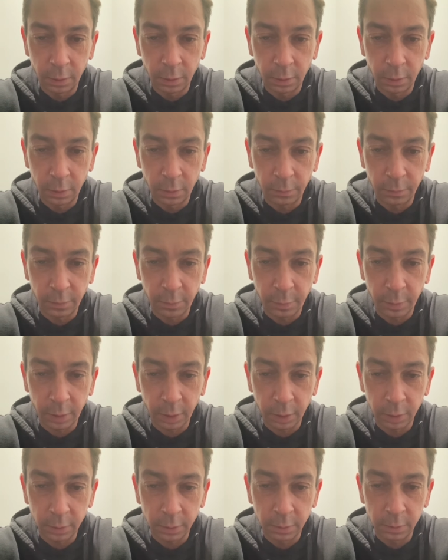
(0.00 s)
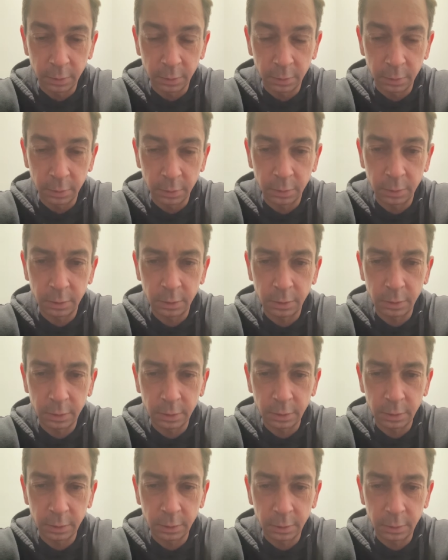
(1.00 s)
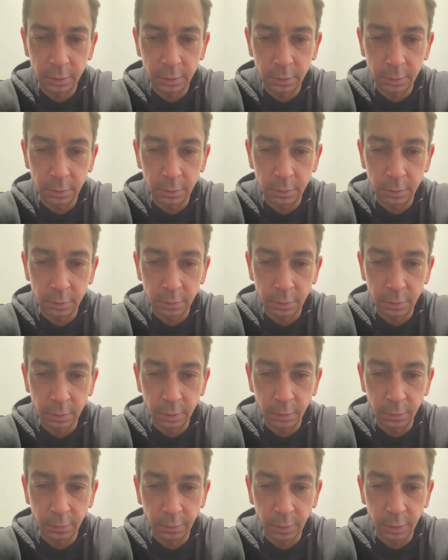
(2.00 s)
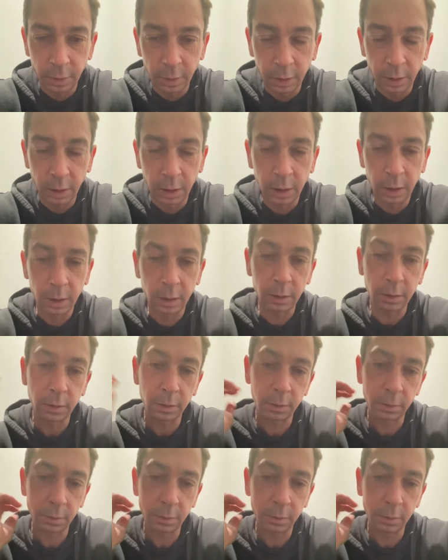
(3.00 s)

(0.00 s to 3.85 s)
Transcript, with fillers: over the pond uh, or over the Atlantic.